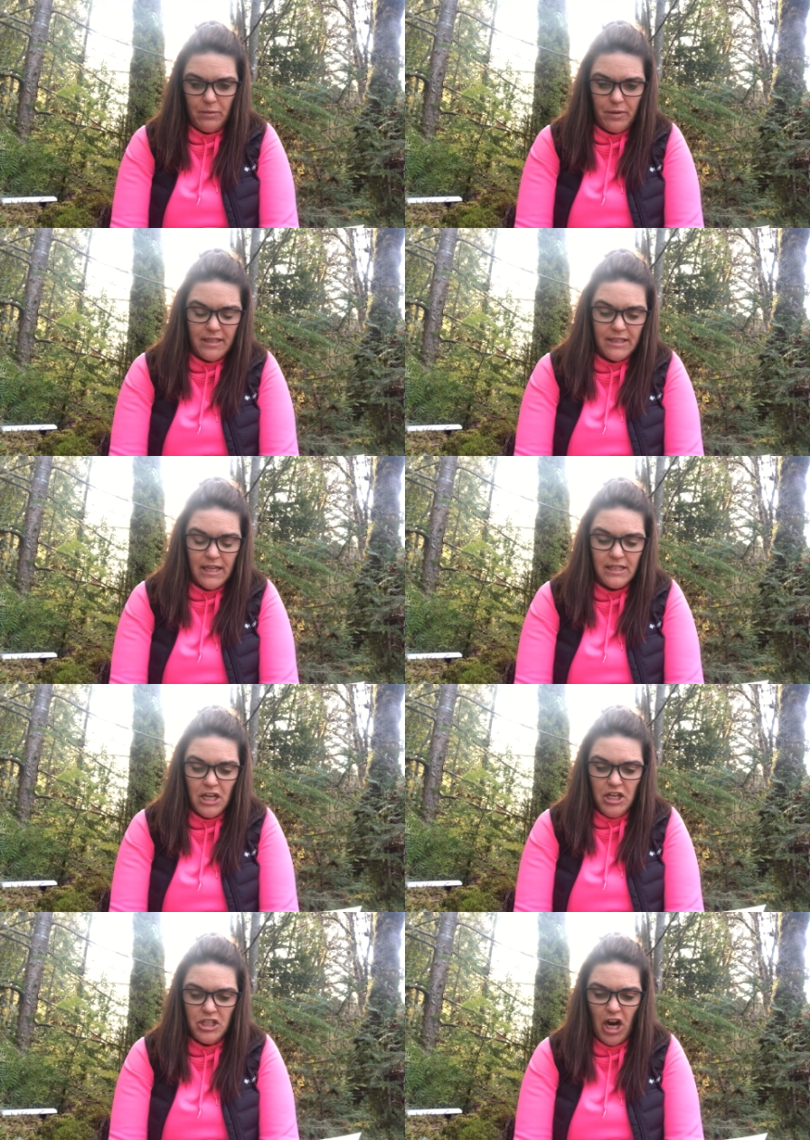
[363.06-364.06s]
princess.
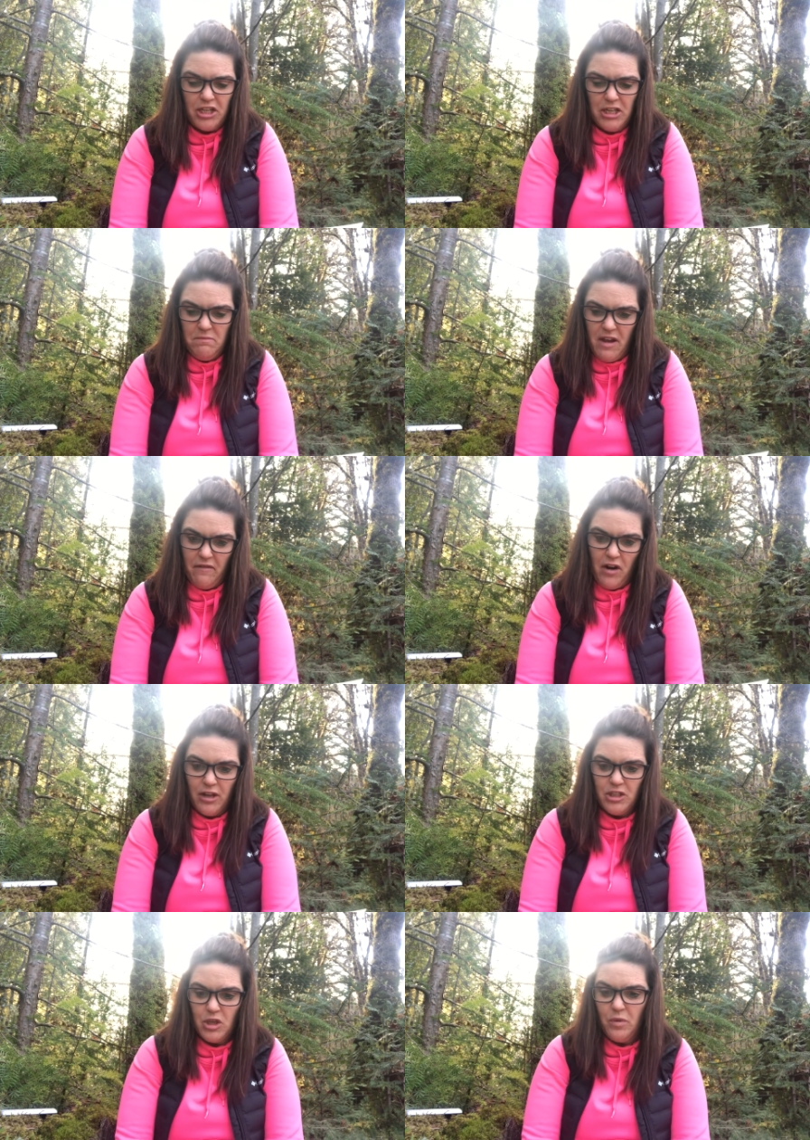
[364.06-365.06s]
Talk to me of
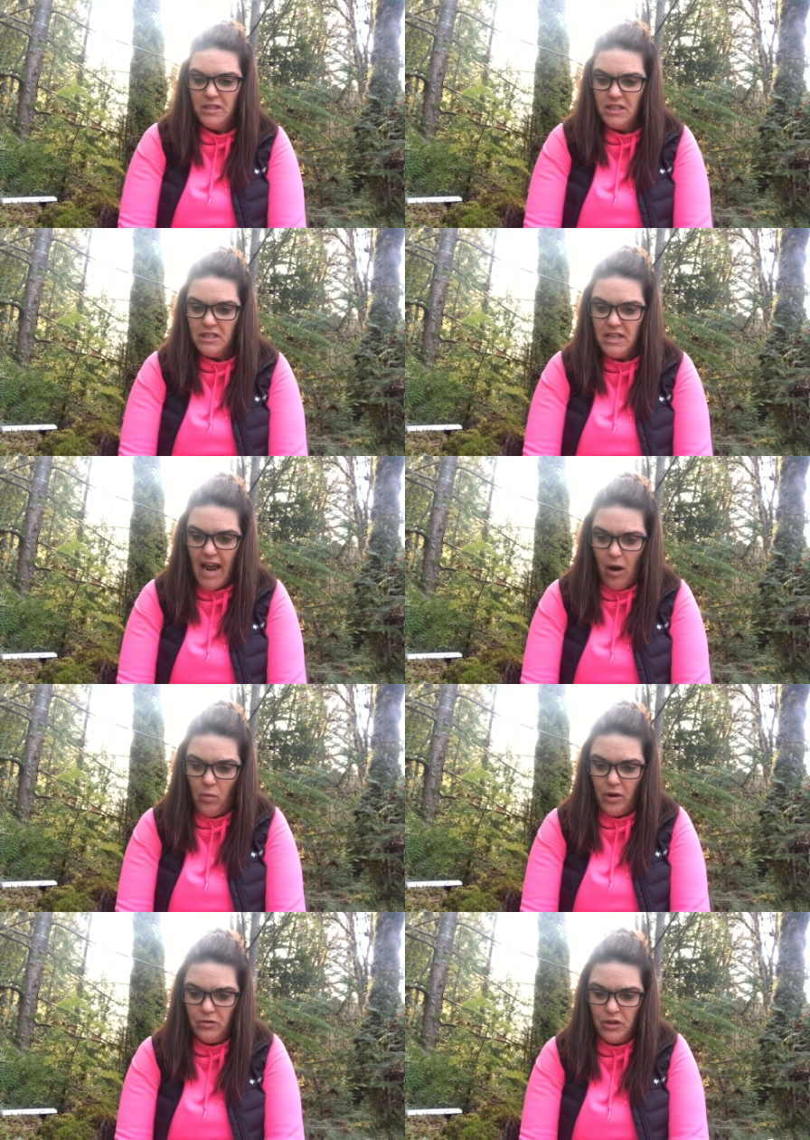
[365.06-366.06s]
consequences now,
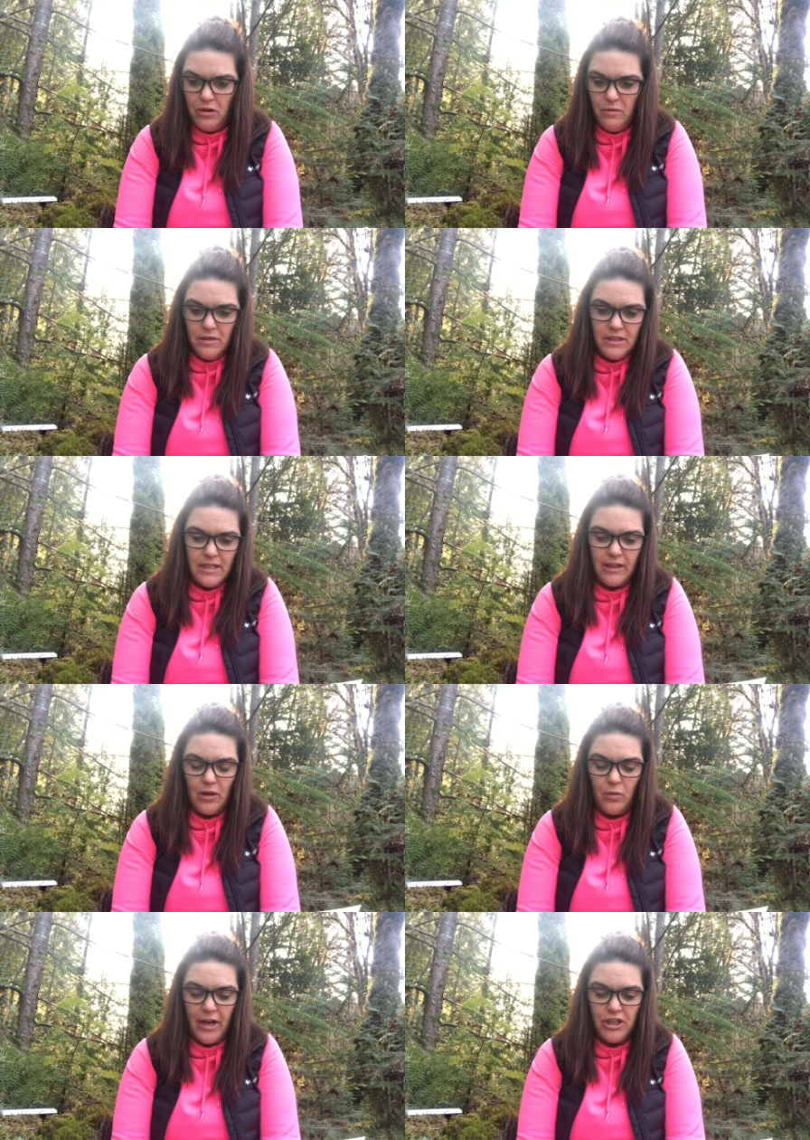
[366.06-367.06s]
will you? said the
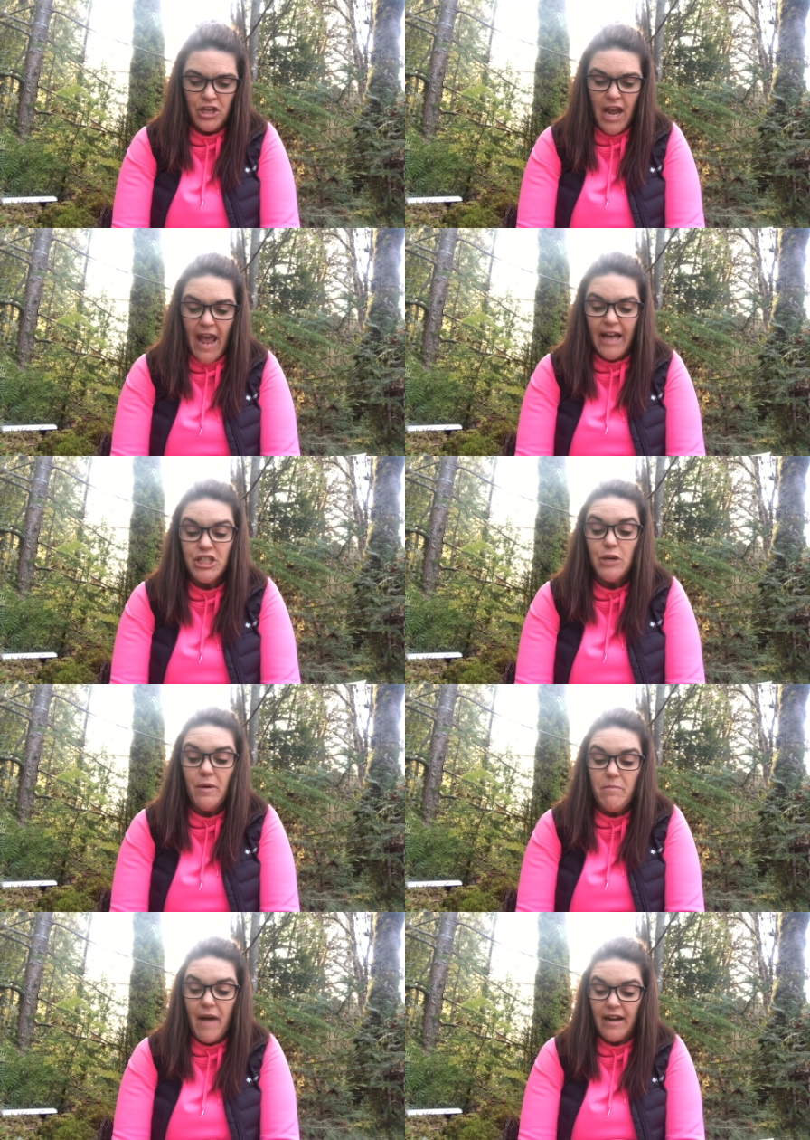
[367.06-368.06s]
witch, and she
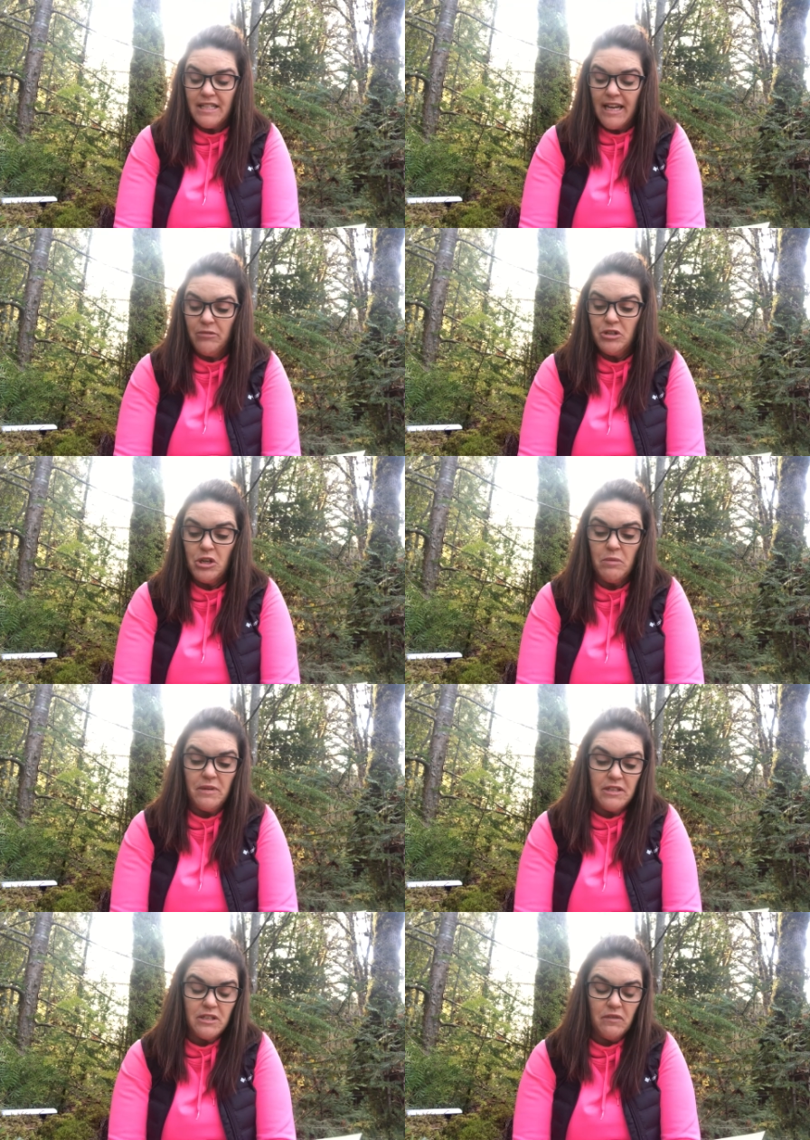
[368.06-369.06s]
went back to counting her
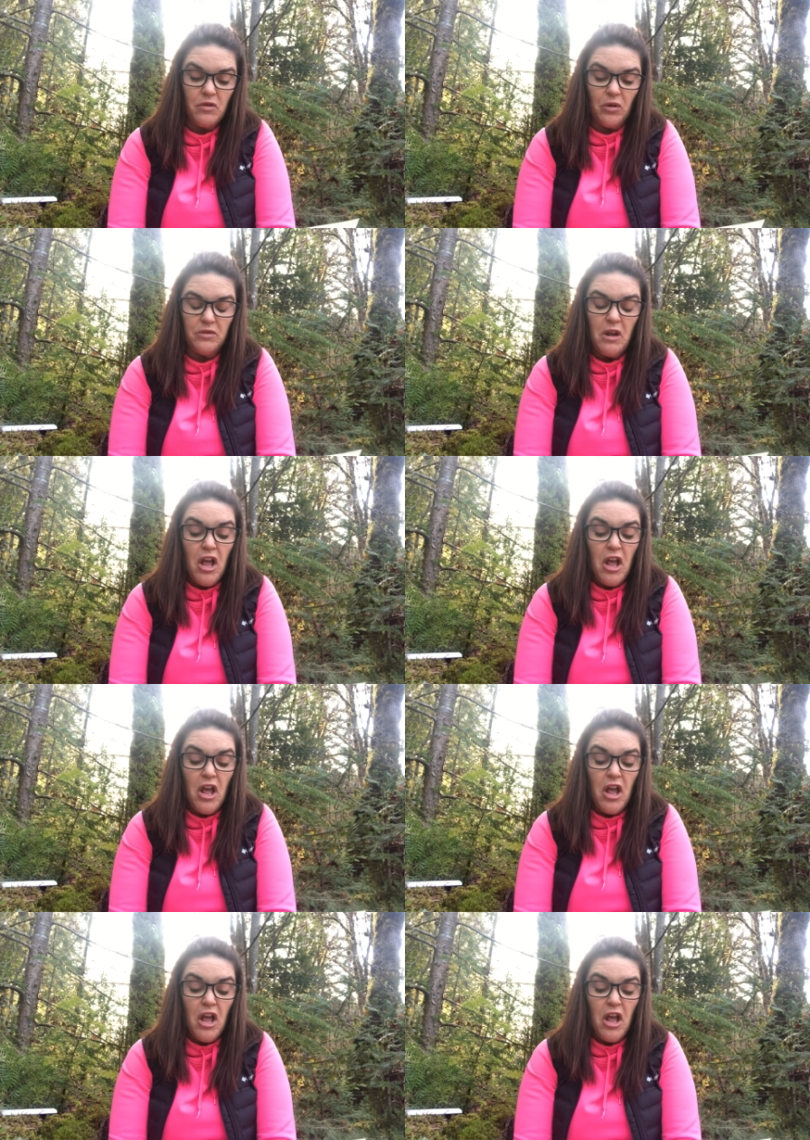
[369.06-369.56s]
pieces of gold.